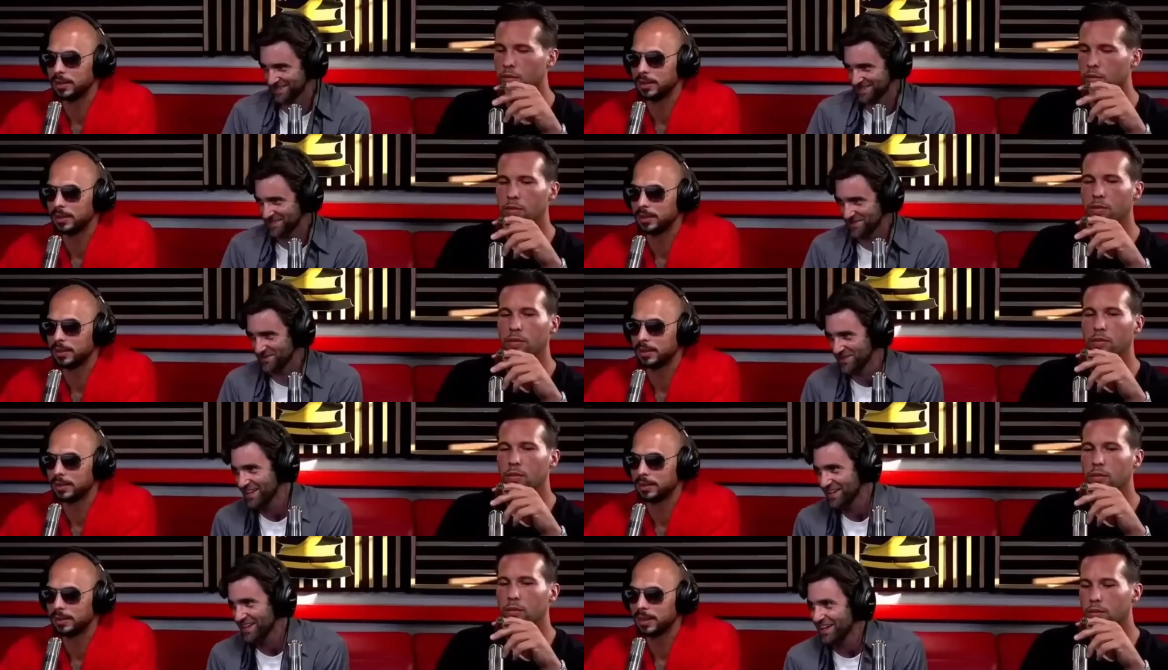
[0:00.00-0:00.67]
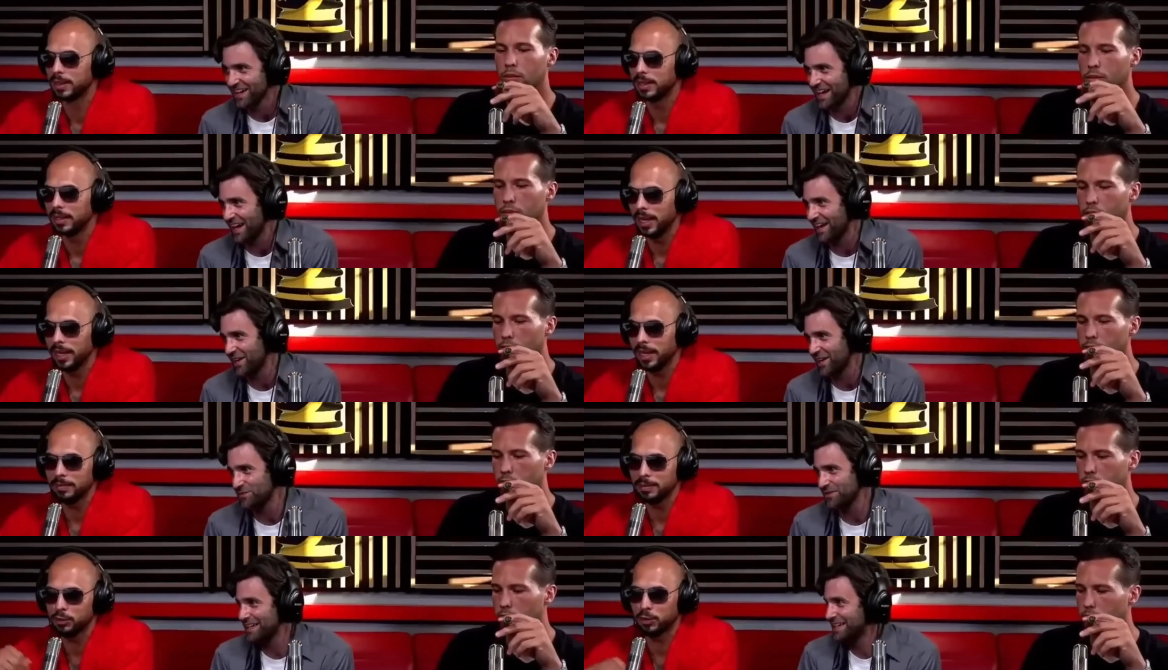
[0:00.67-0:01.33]
Speaker 1: new. Um,
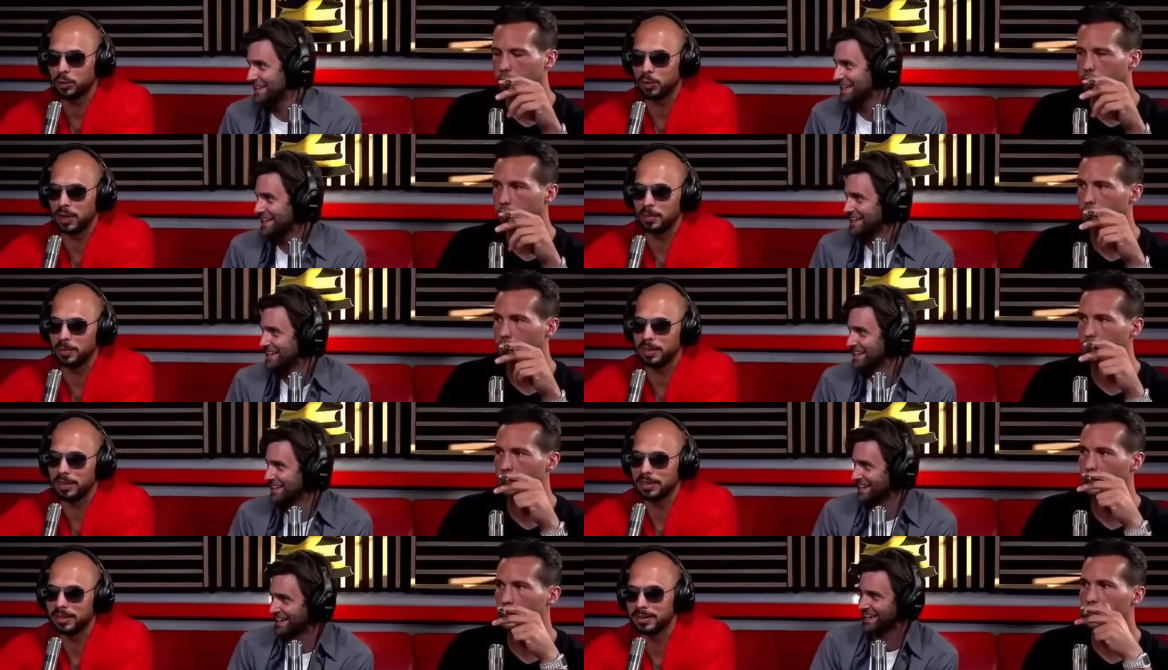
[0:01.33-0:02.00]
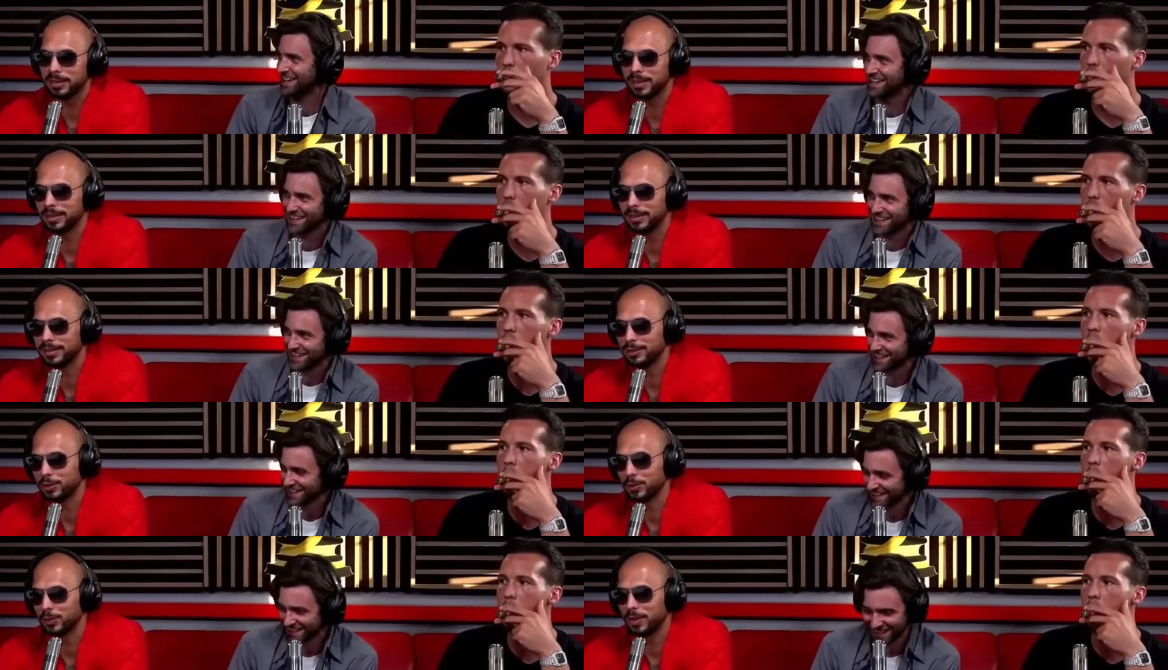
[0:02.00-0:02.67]
yeah, that's a good way to be. Yeah,
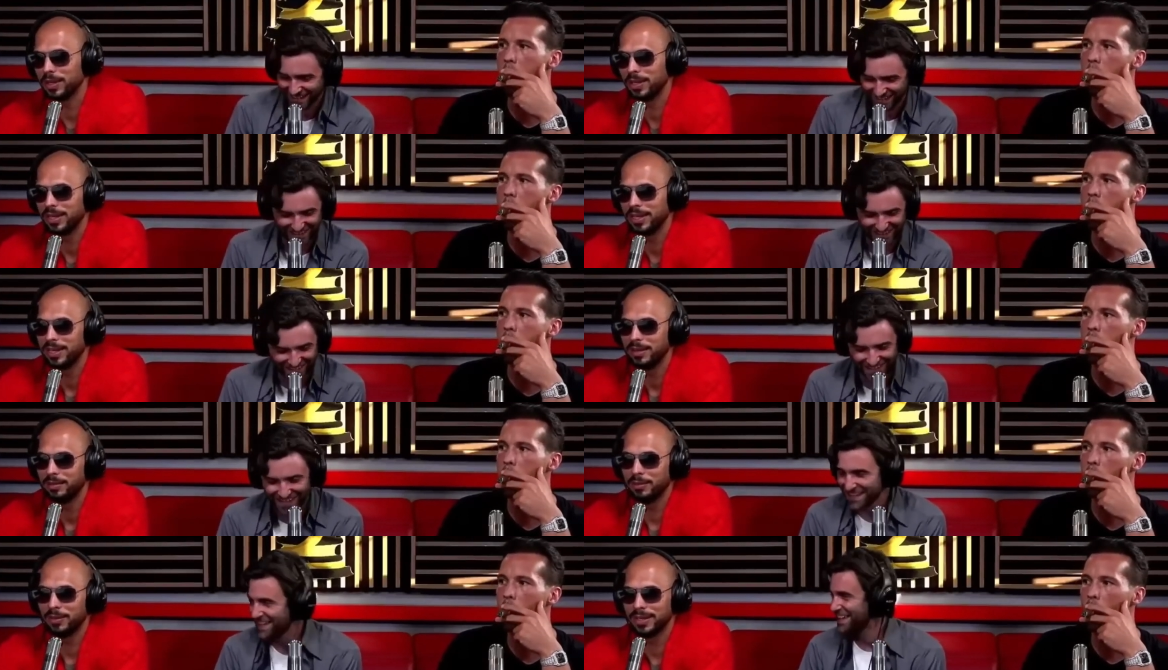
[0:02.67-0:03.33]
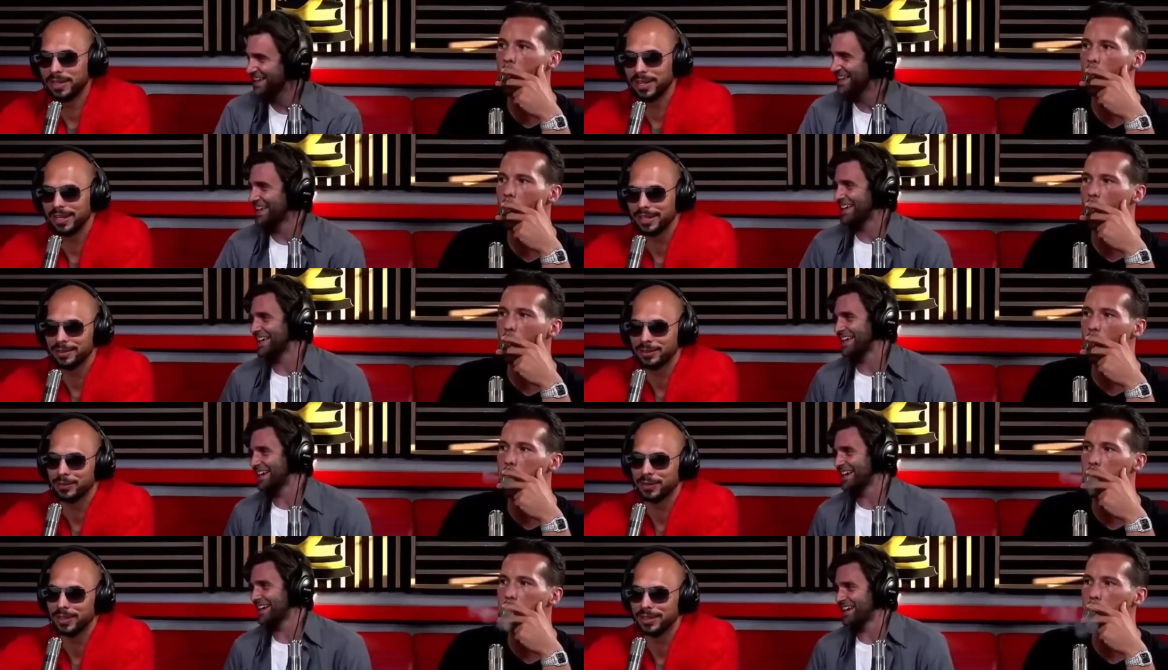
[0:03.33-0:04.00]
that's a good way. Yeah,
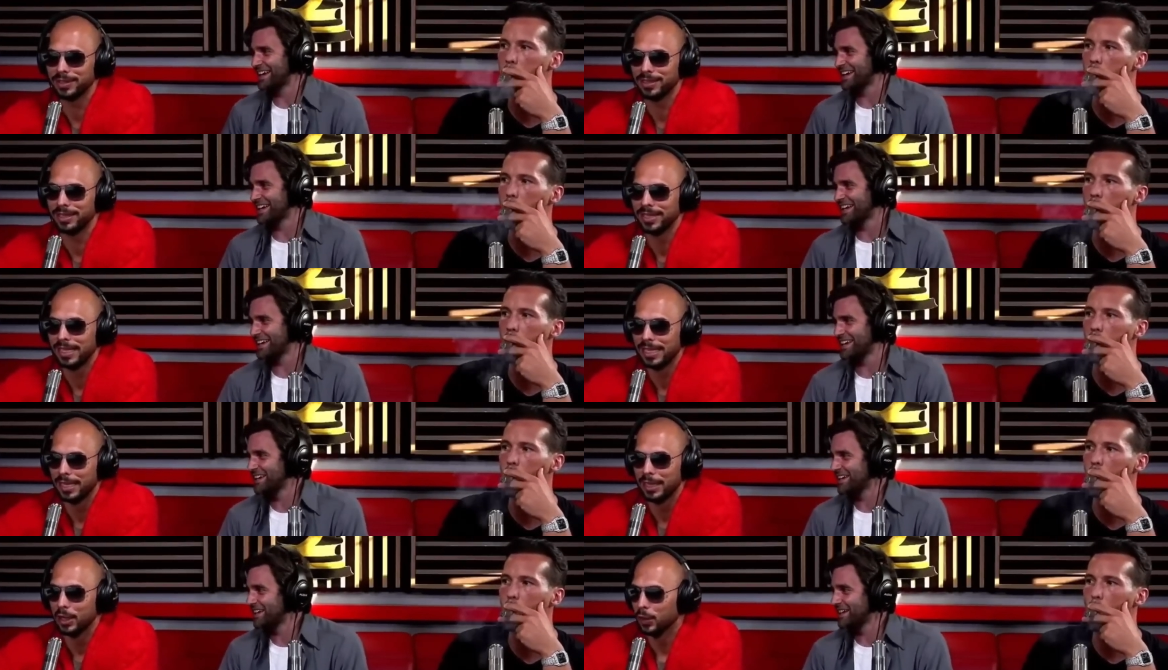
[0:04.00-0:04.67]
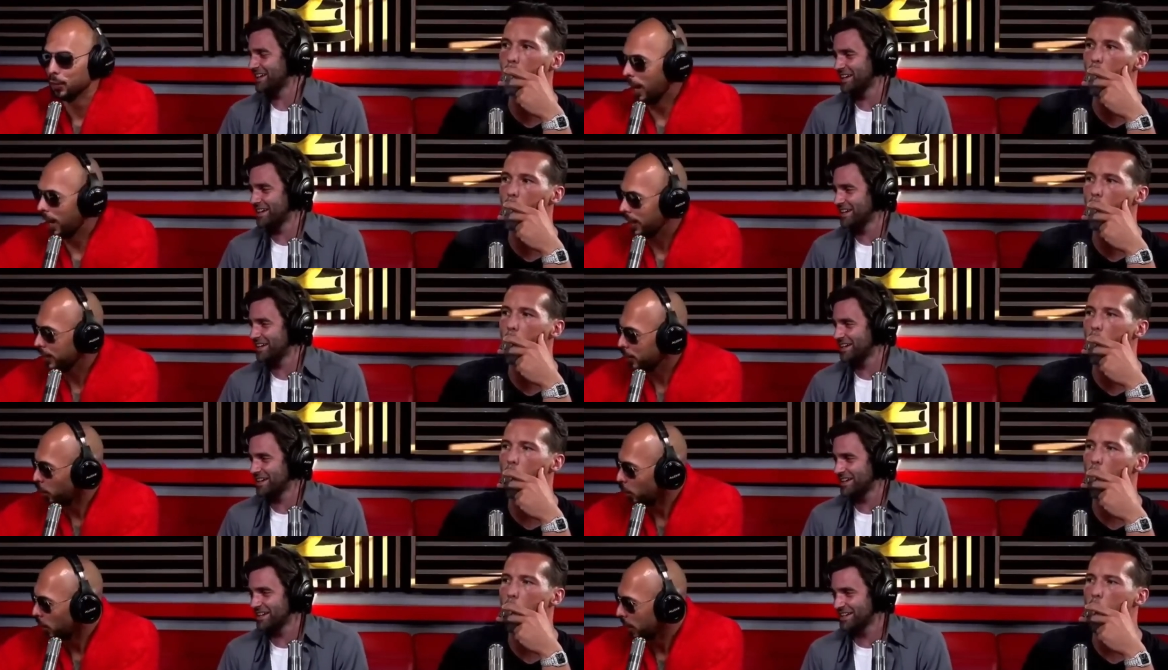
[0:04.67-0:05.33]
it's fine. Right,
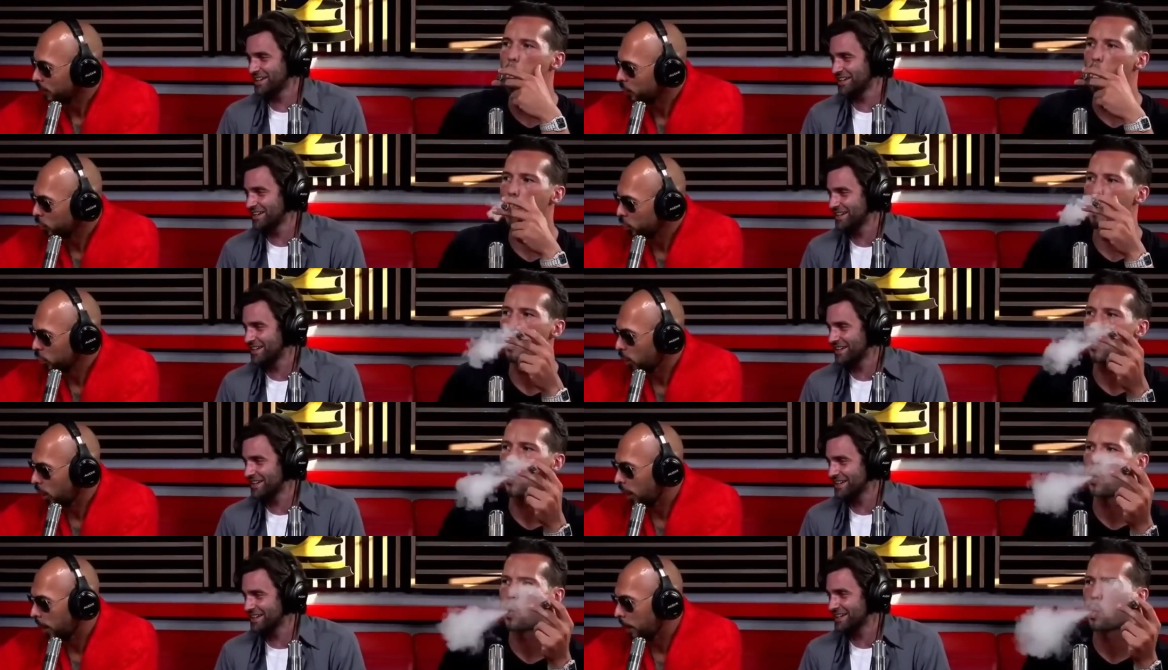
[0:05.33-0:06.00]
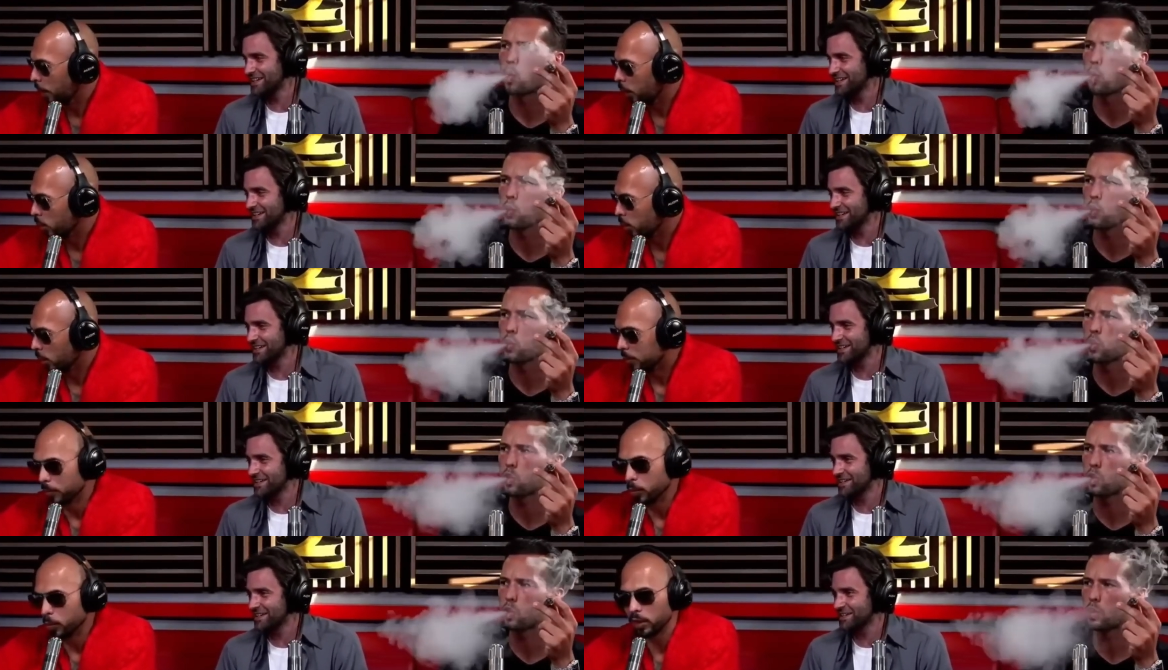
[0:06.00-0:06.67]
we have to do um, our
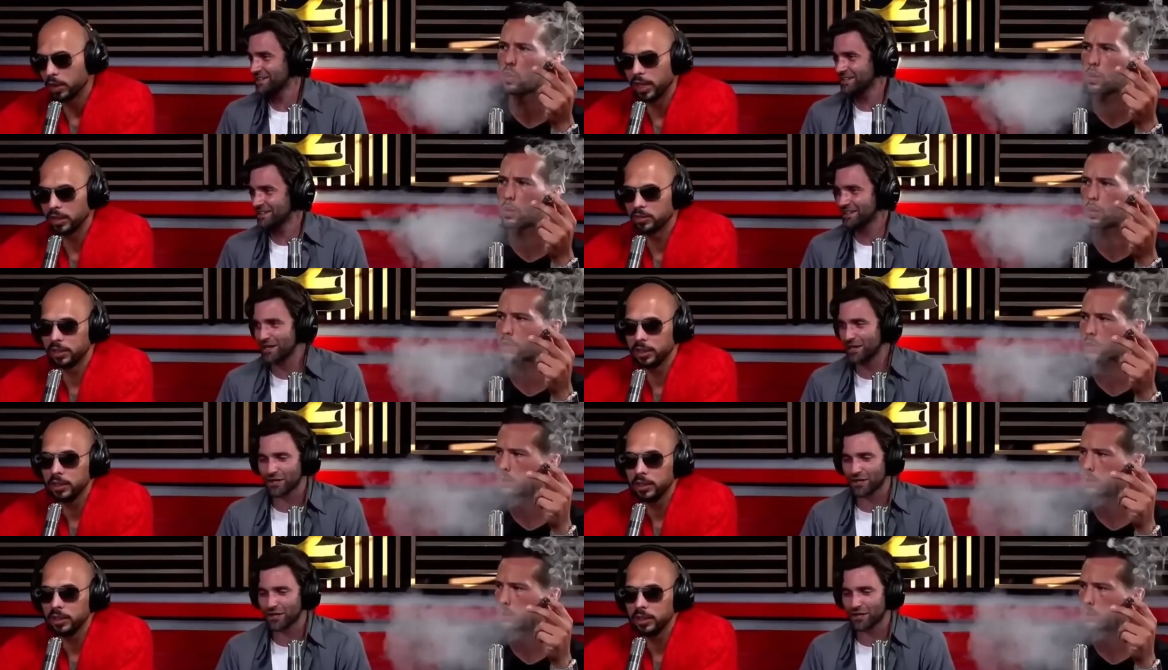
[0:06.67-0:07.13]
normal broadcasting.